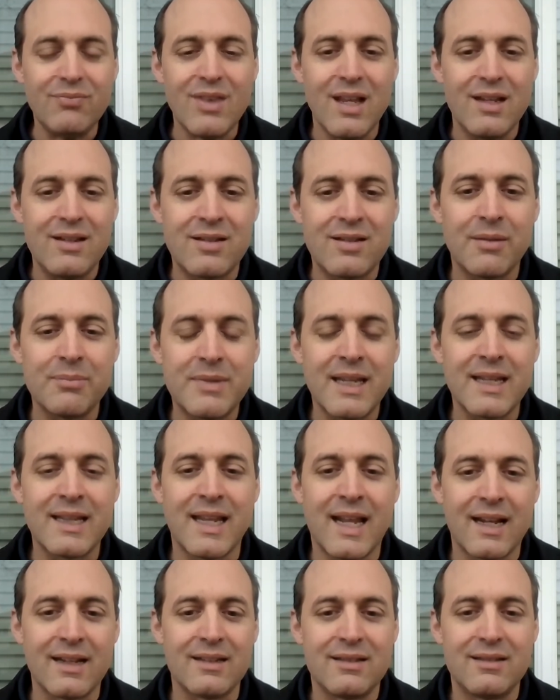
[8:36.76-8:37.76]
something
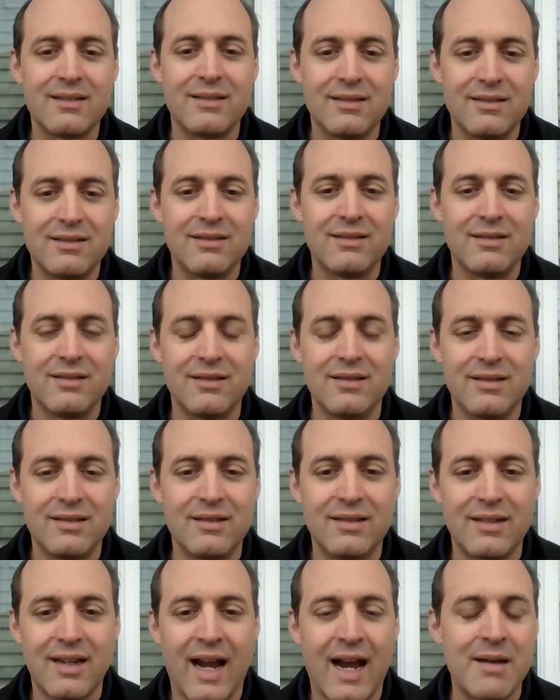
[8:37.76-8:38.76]
that
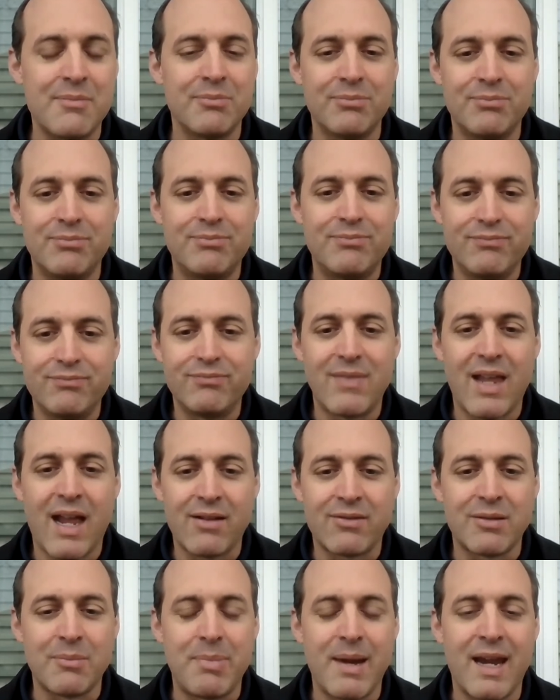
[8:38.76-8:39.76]
I
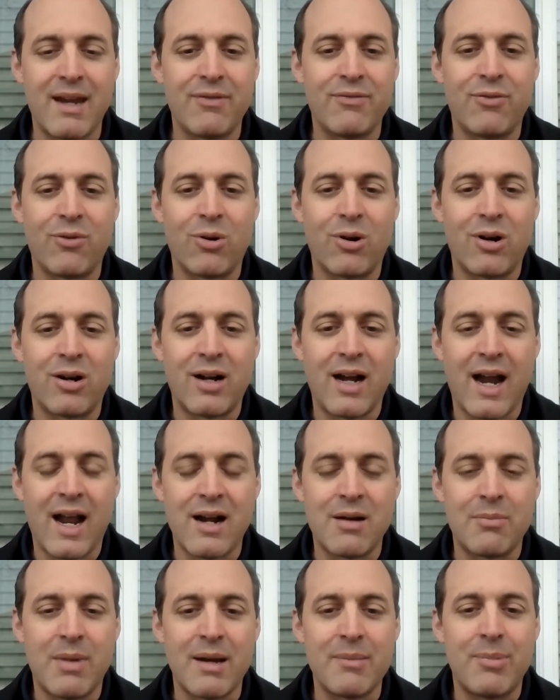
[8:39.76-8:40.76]
have to pay for
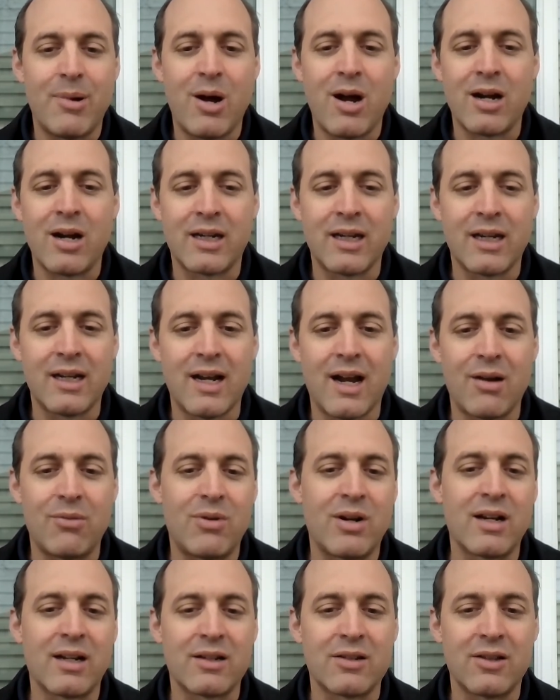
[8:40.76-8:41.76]
out of my pocket, I
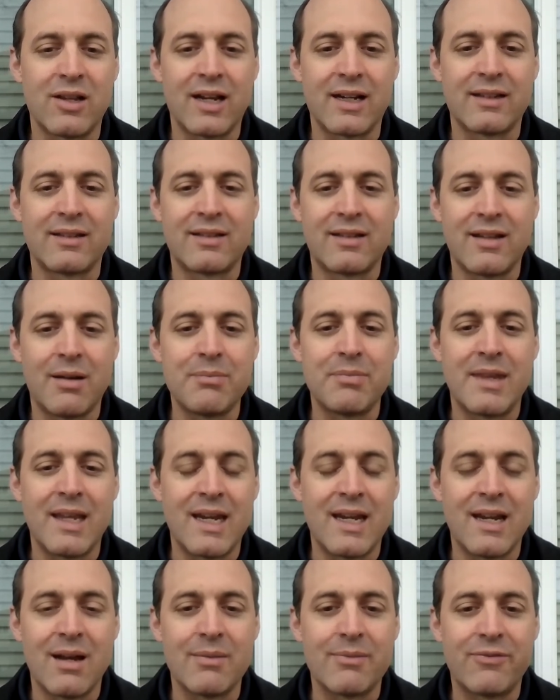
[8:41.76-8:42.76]
want to collect
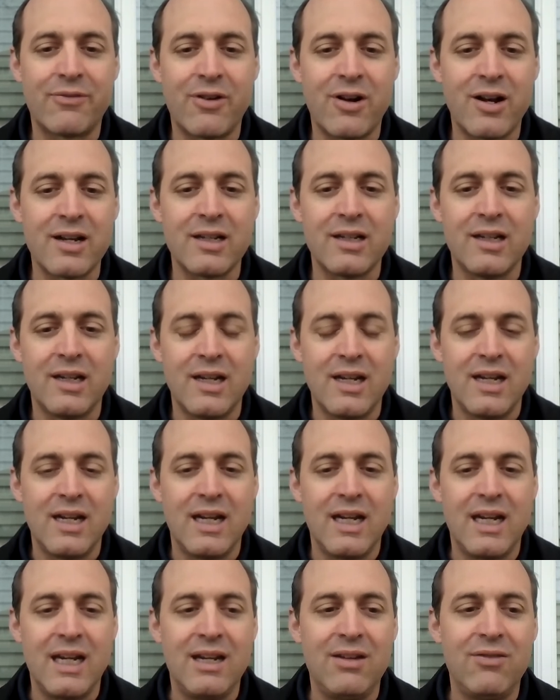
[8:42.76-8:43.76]
something up front.
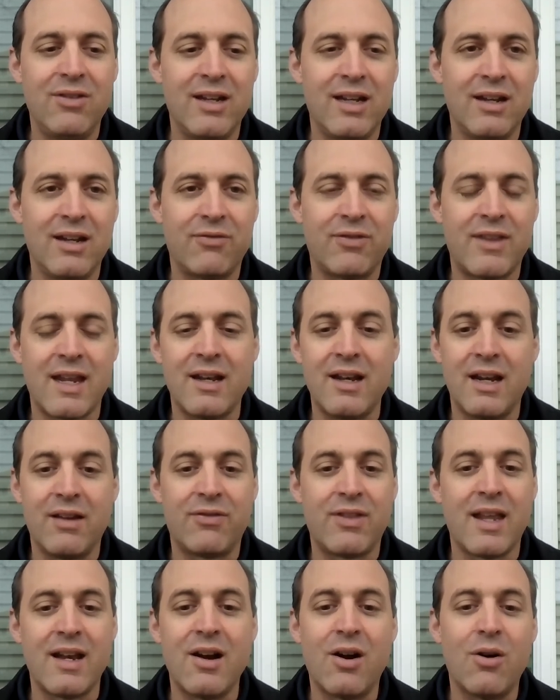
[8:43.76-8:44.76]
Even if
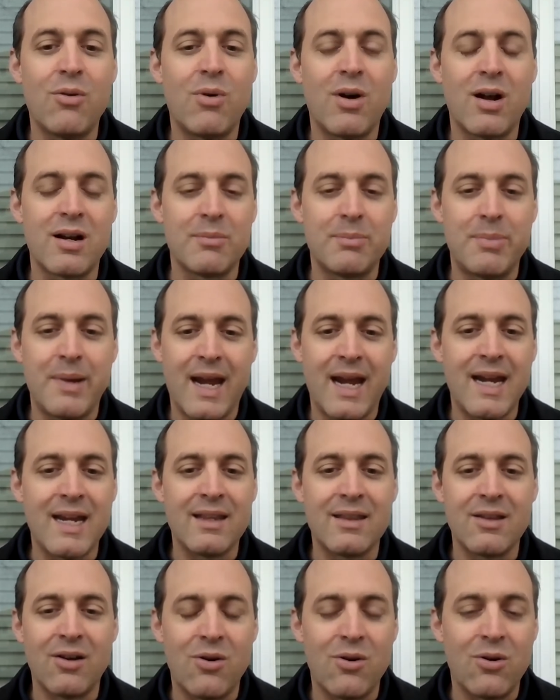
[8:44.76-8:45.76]
they don't want to pay
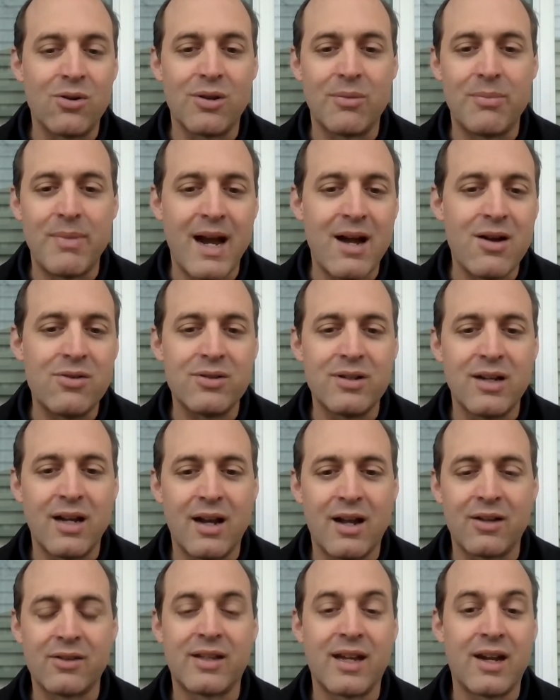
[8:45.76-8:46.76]
the whole amount,
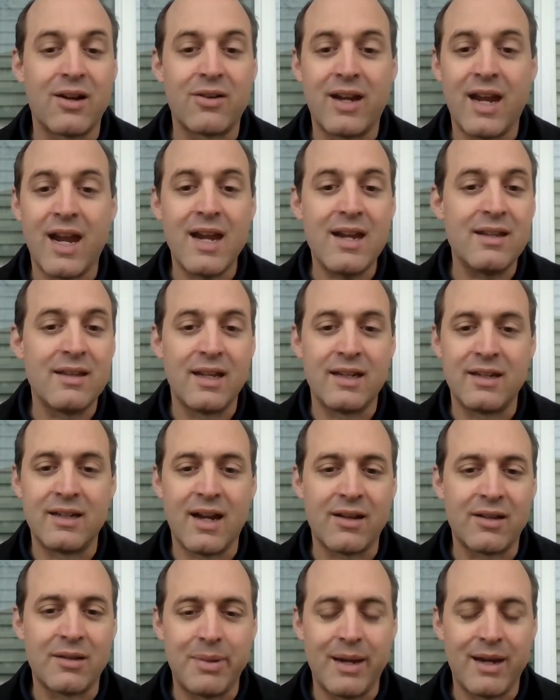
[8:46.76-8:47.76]
I'll say, okay, then you
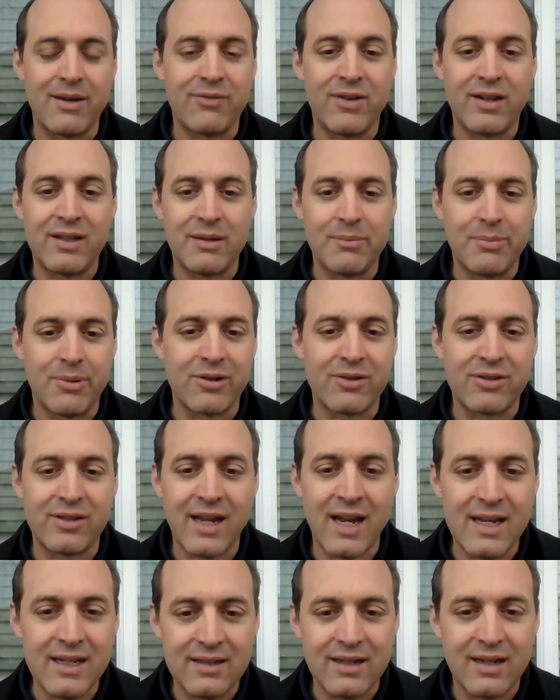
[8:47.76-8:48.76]
have to pay
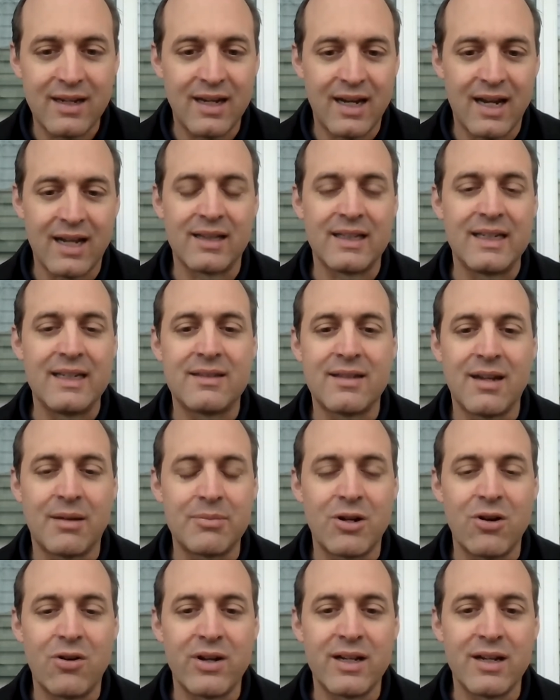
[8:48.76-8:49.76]
50%. At least I'm
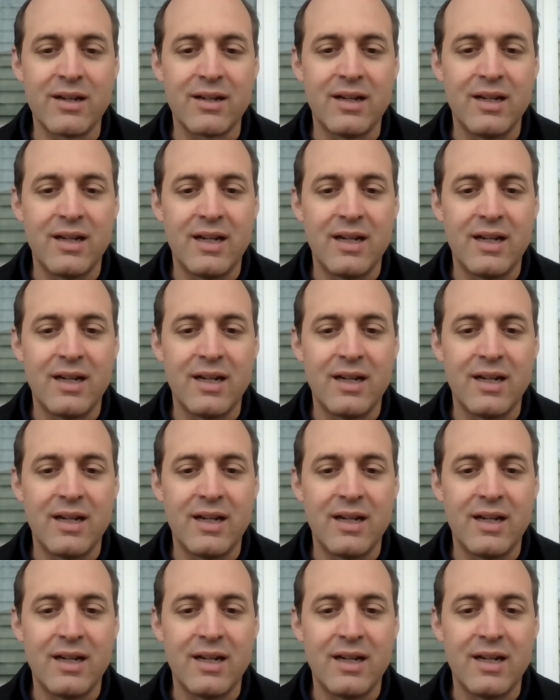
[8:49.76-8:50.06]
going to